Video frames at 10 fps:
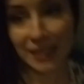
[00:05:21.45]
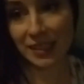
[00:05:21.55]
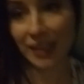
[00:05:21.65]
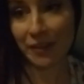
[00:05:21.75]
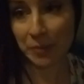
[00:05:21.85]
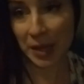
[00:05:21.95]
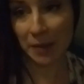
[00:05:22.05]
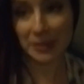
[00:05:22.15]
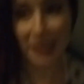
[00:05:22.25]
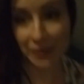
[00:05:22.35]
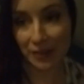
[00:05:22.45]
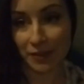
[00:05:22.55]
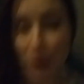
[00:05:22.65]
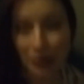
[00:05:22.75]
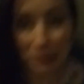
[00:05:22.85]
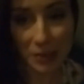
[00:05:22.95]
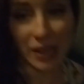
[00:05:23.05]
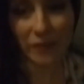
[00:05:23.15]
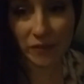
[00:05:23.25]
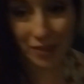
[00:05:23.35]
11 p.m. It's 11, it's almost
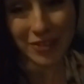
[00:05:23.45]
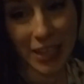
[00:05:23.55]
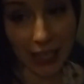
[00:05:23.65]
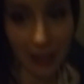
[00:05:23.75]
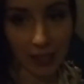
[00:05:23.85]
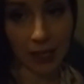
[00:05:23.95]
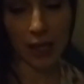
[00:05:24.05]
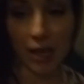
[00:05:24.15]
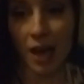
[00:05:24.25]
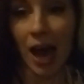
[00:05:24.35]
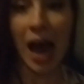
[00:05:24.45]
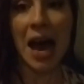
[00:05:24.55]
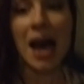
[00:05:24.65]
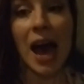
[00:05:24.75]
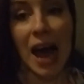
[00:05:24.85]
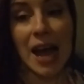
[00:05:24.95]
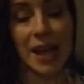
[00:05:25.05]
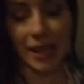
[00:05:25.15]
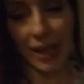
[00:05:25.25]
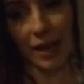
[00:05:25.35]
11:15. I
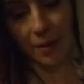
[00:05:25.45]
am